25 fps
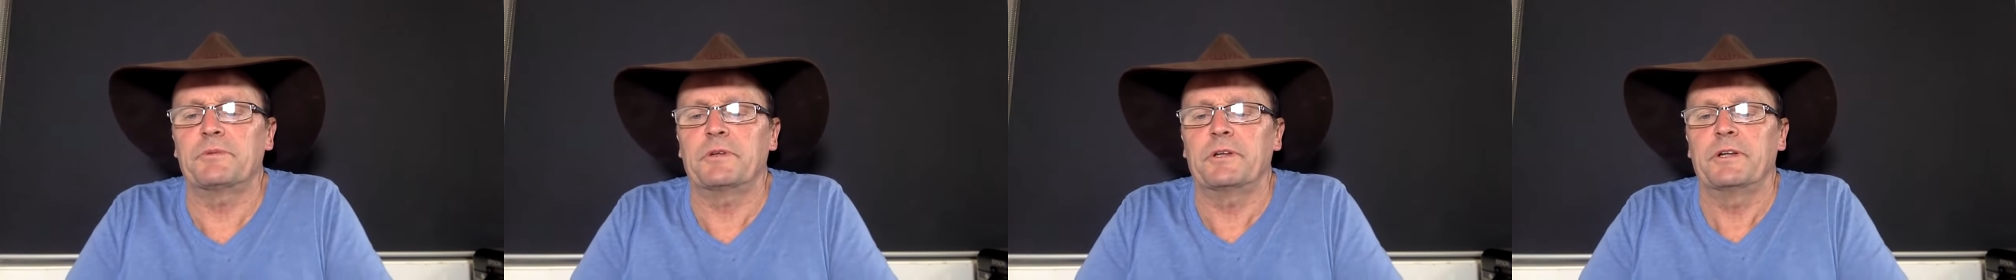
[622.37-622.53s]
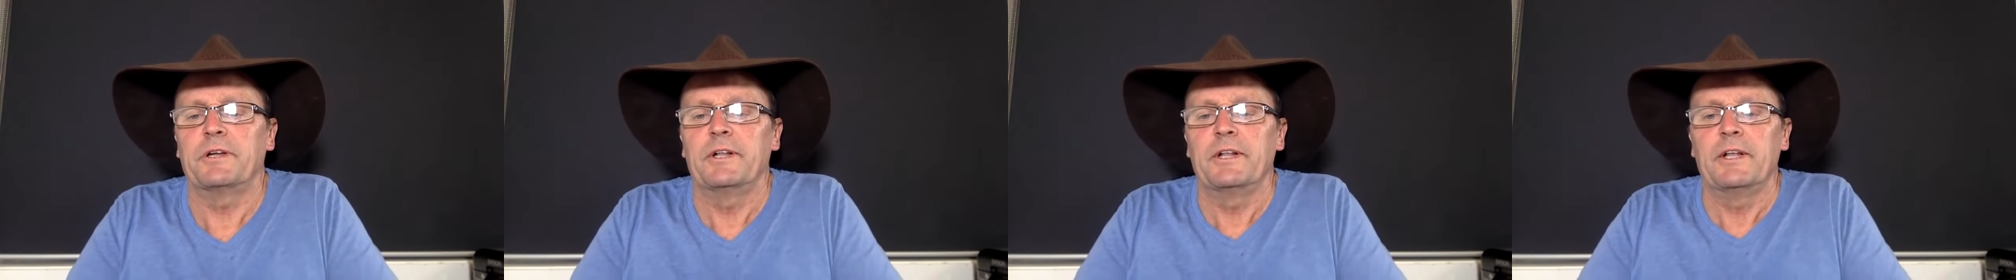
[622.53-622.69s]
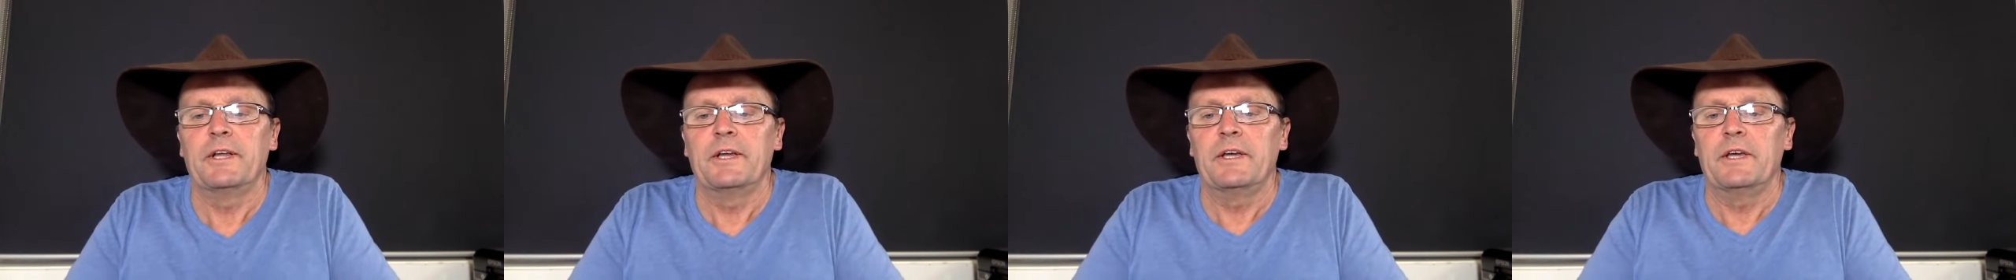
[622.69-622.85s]

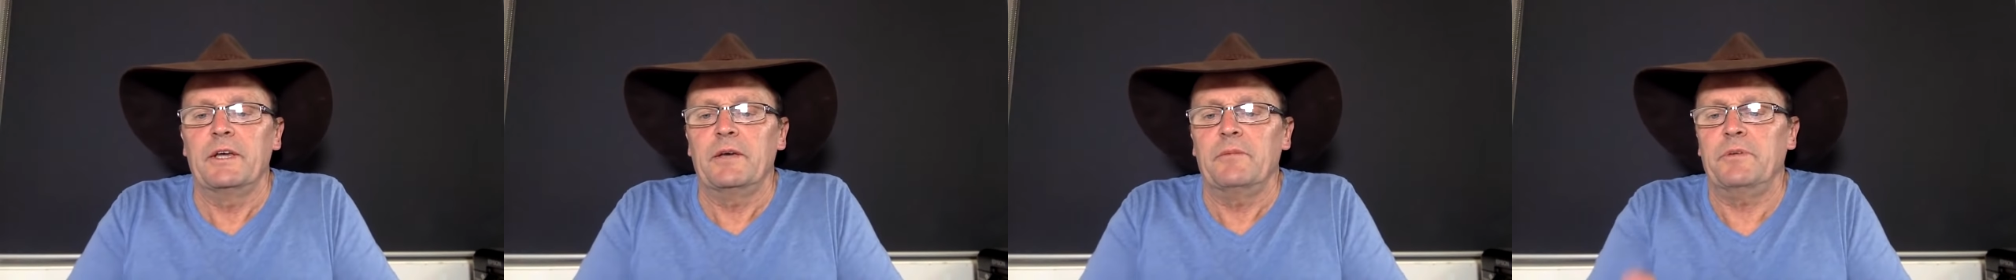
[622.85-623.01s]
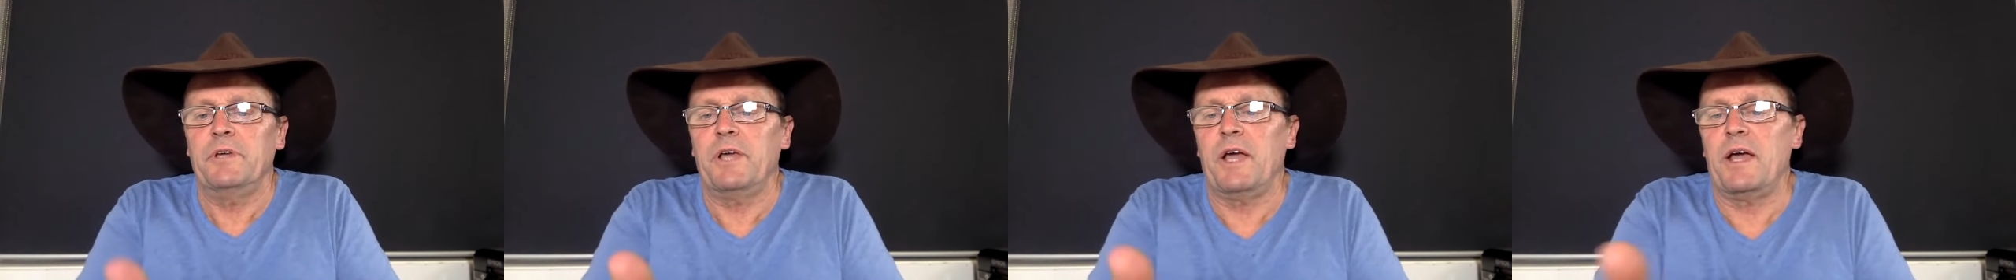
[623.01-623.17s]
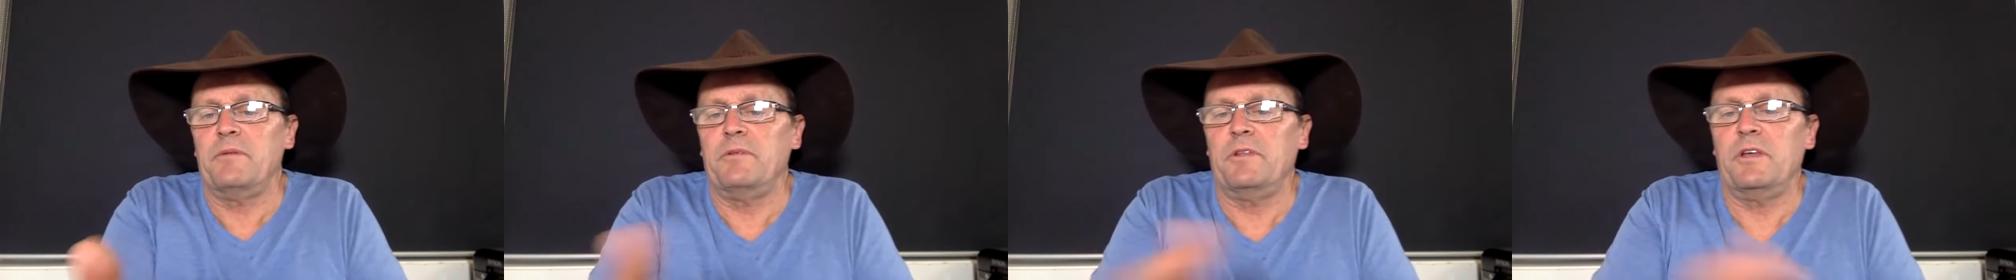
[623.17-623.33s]

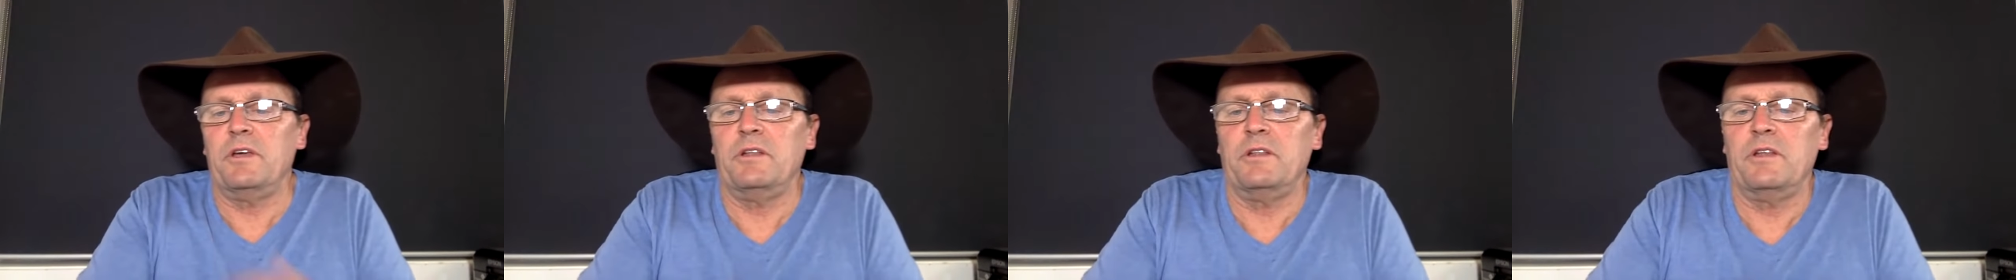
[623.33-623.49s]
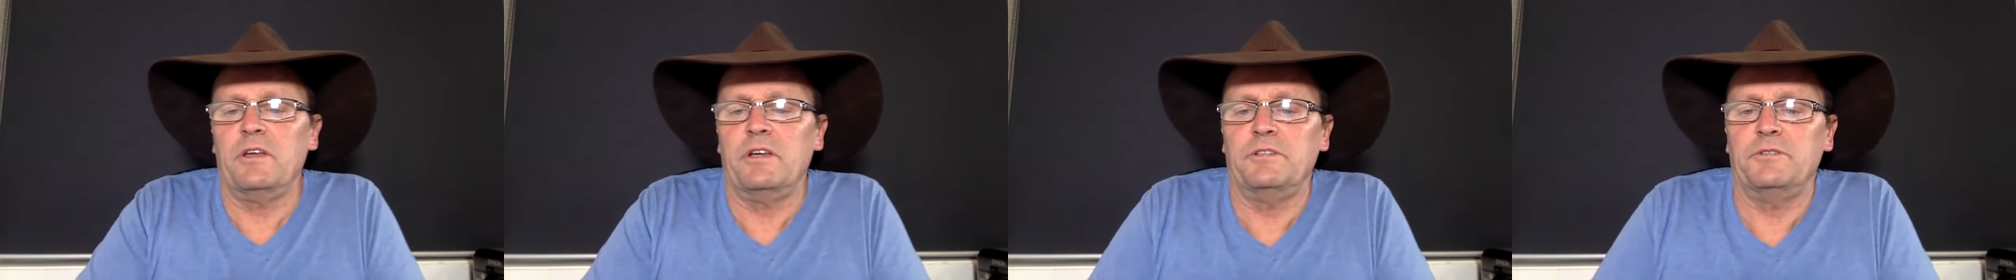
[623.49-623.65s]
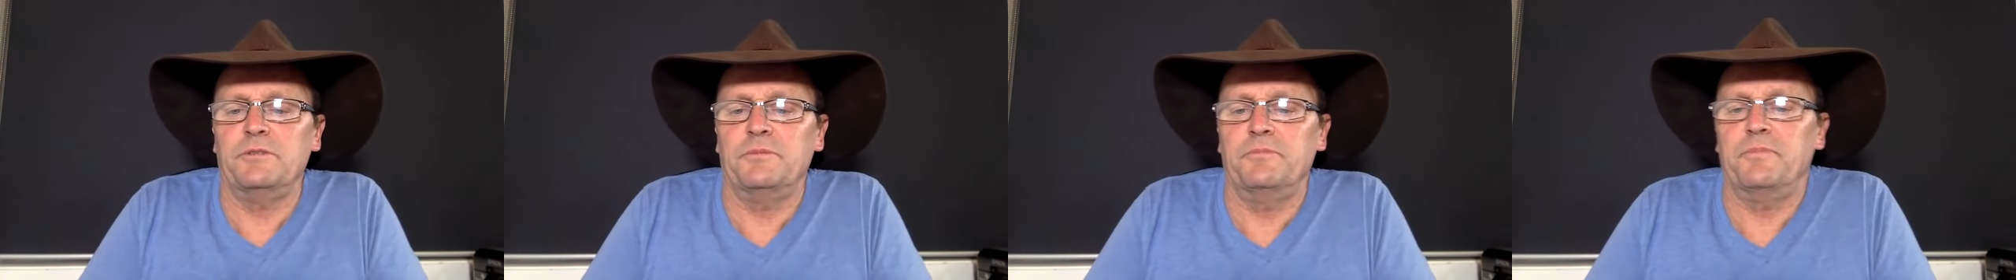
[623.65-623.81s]
But yeah, over there,
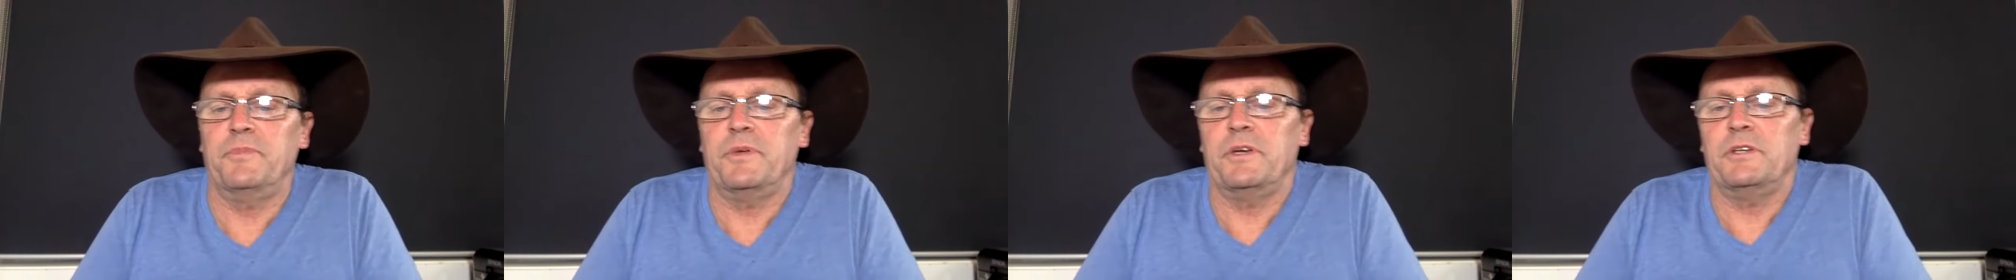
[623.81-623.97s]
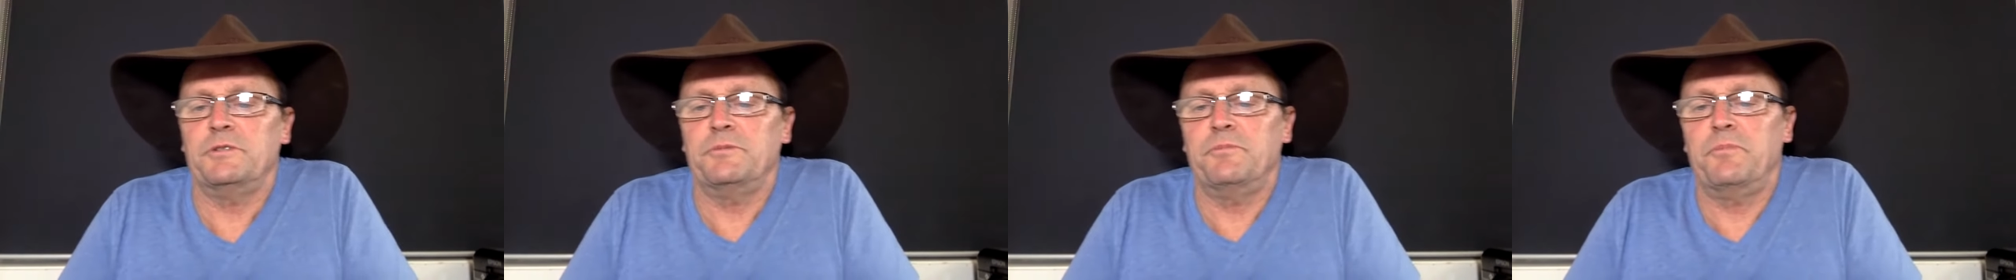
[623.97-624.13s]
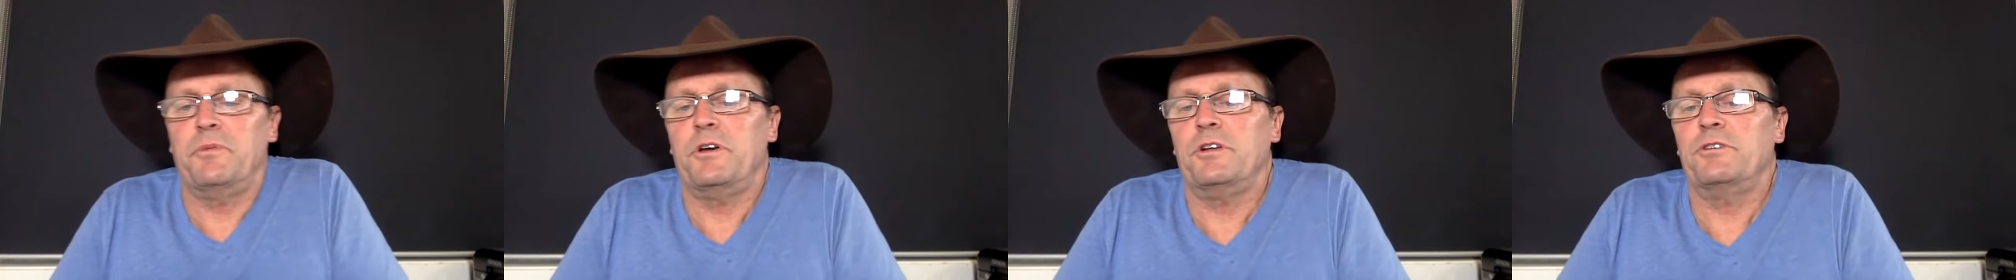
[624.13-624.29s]

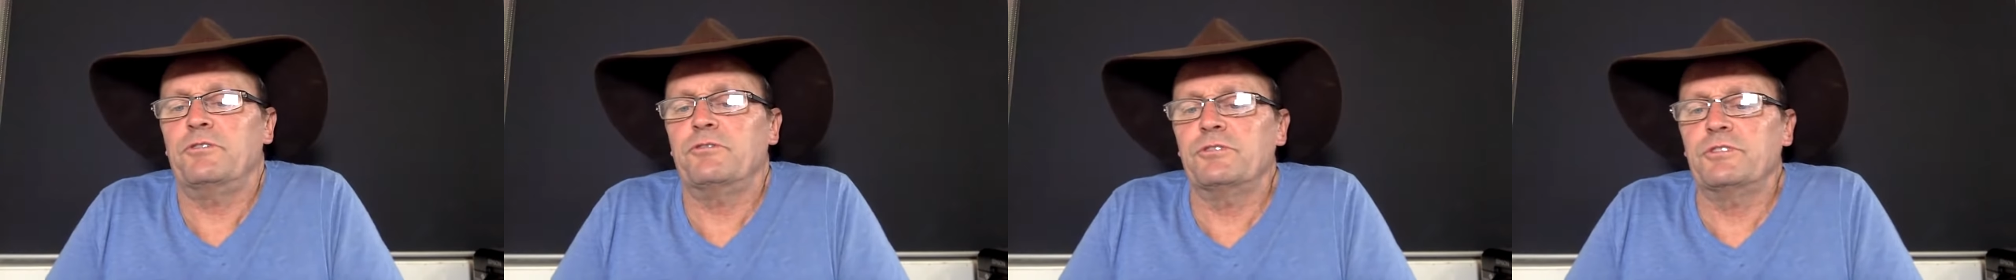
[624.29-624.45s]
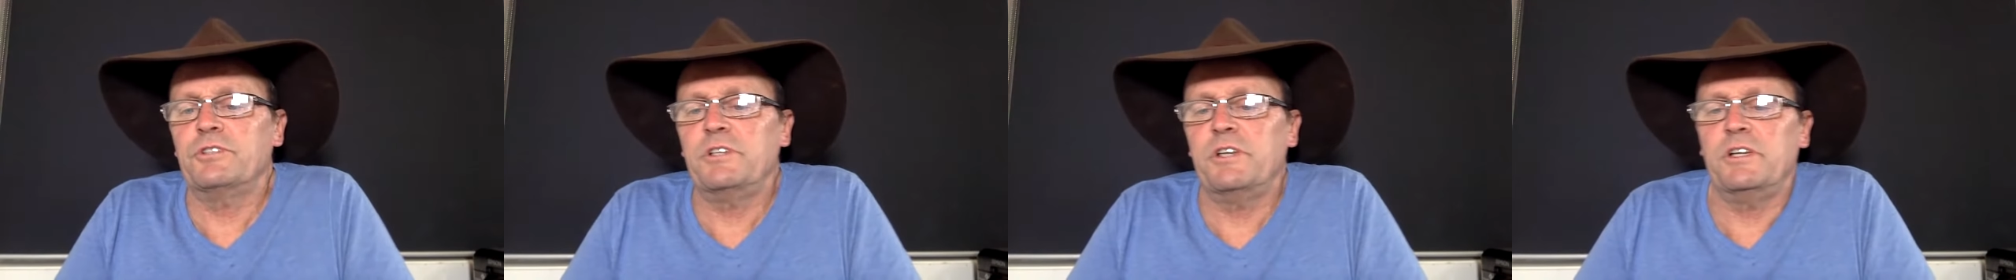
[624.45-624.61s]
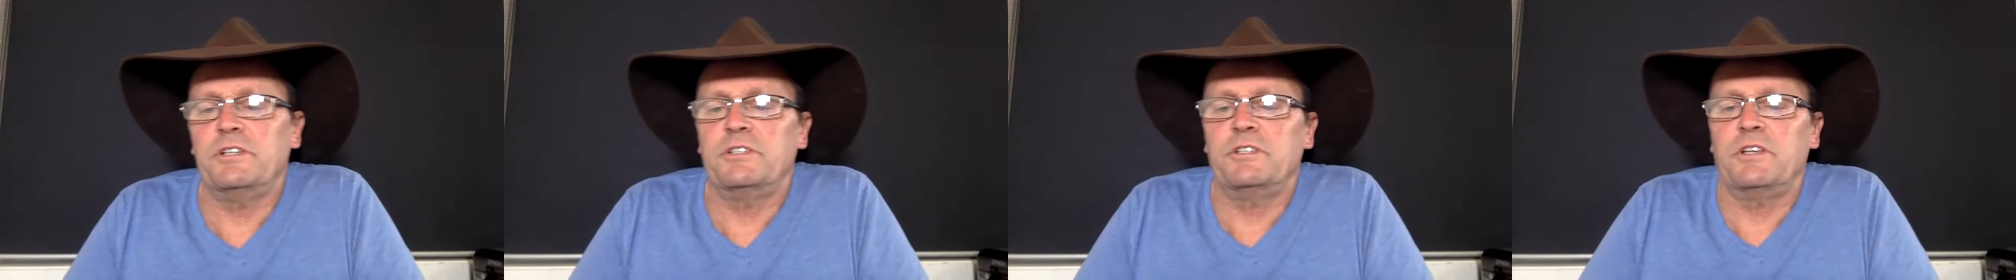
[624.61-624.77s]
there's
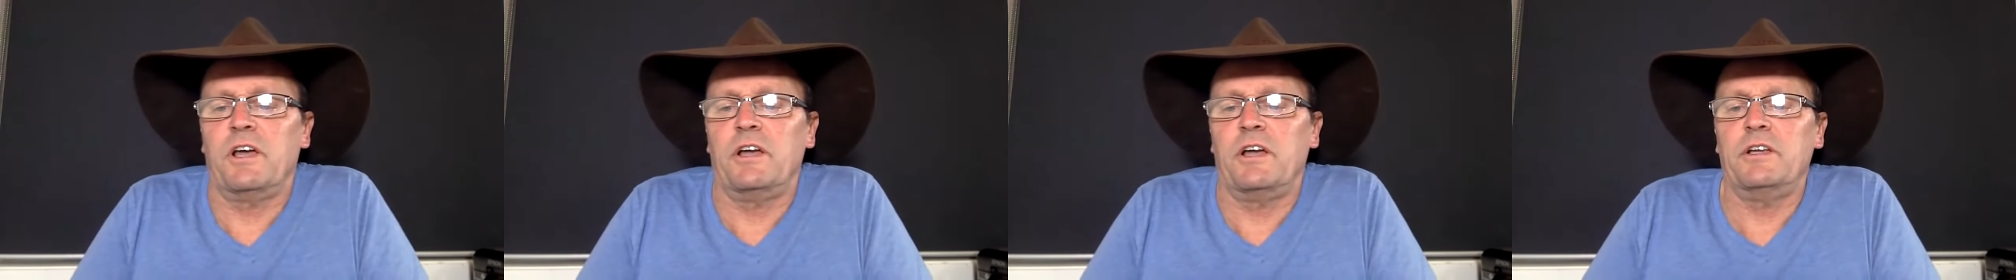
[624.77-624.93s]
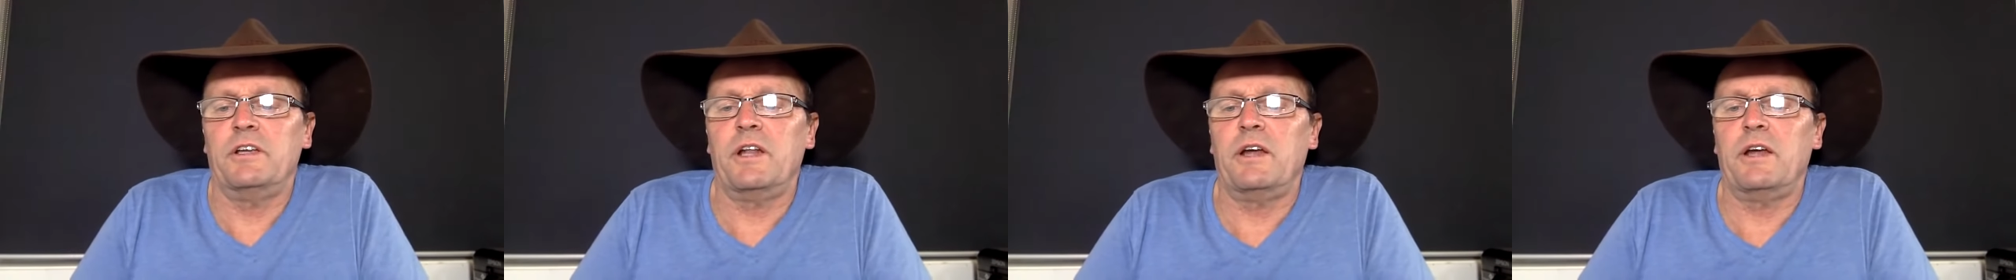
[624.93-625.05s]
Bertros there saying,